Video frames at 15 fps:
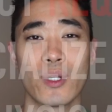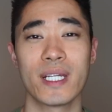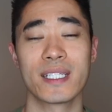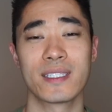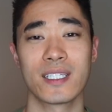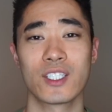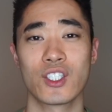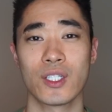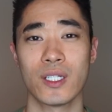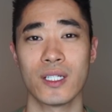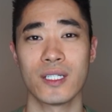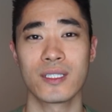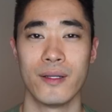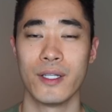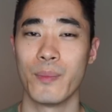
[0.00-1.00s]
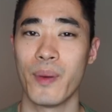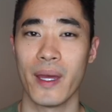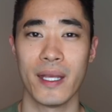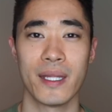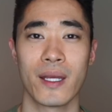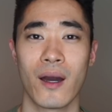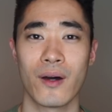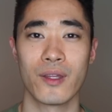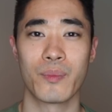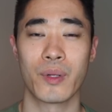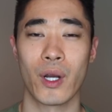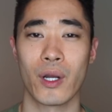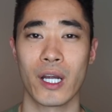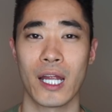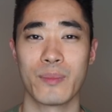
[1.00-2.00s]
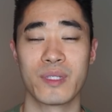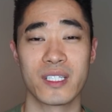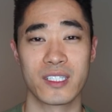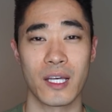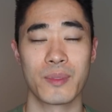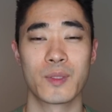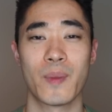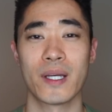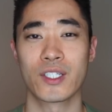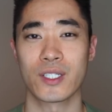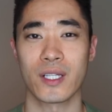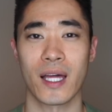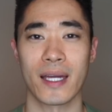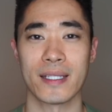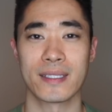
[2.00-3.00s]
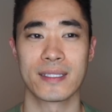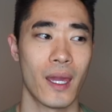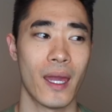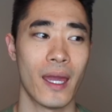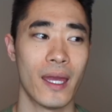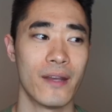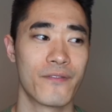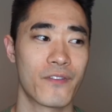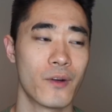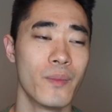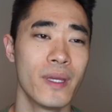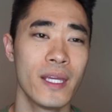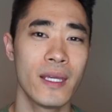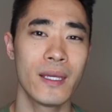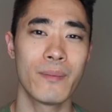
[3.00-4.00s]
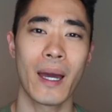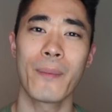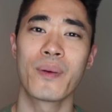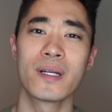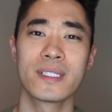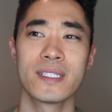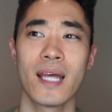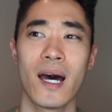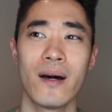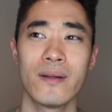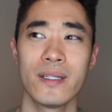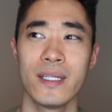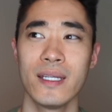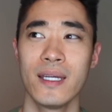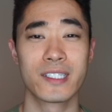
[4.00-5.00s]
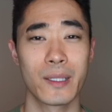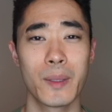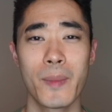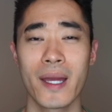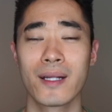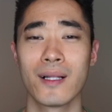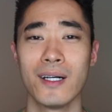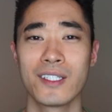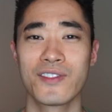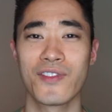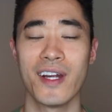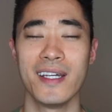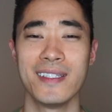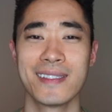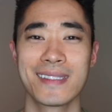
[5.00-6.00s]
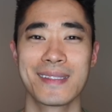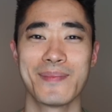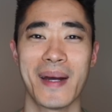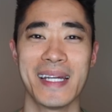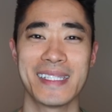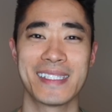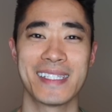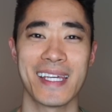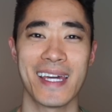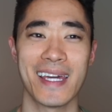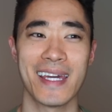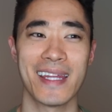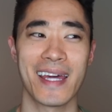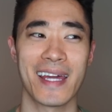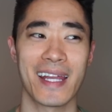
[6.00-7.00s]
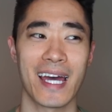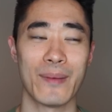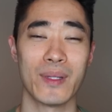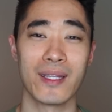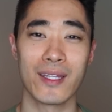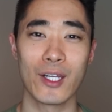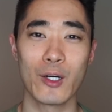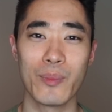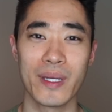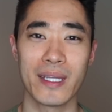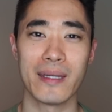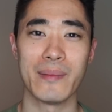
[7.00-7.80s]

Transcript: to 6 years, depending on the program, to subspecialize. And for me, my personality, some of my close friends might say that I'm a little bit